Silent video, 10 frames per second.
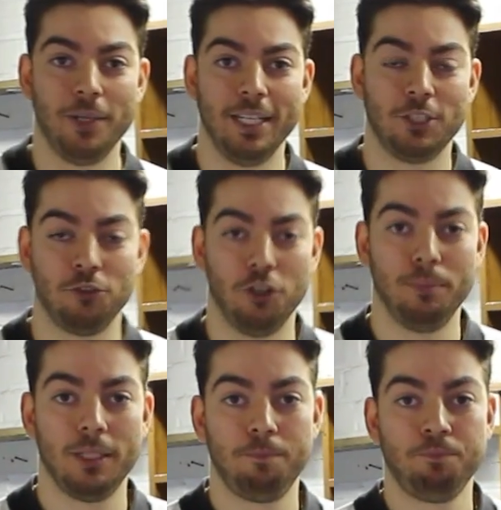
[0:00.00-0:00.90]
in this
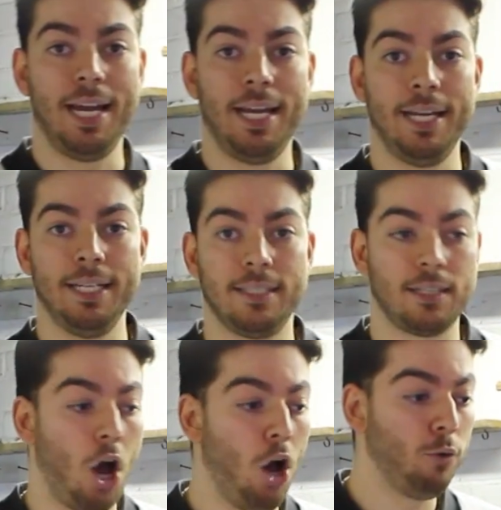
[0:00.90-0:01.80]
room
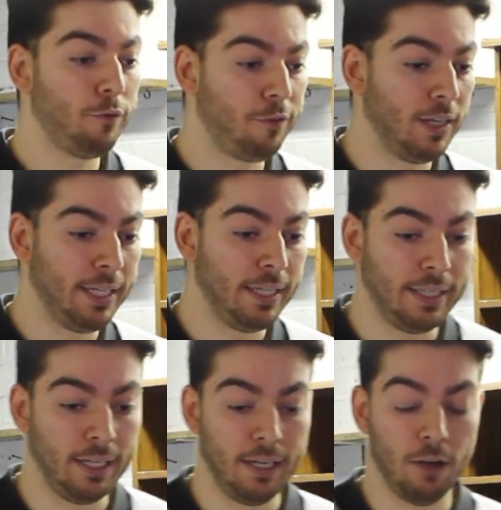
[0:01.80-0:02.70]
is, hopefully
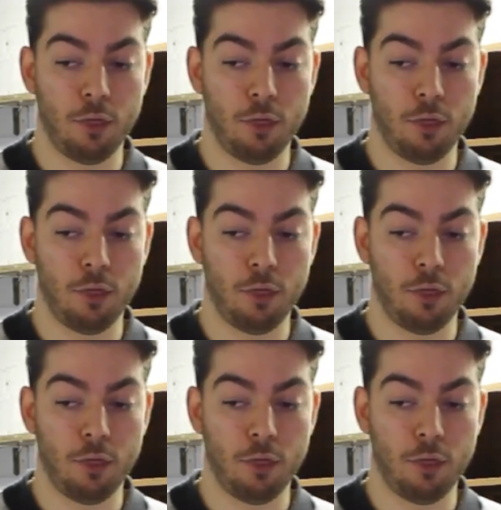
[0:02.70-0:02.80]
the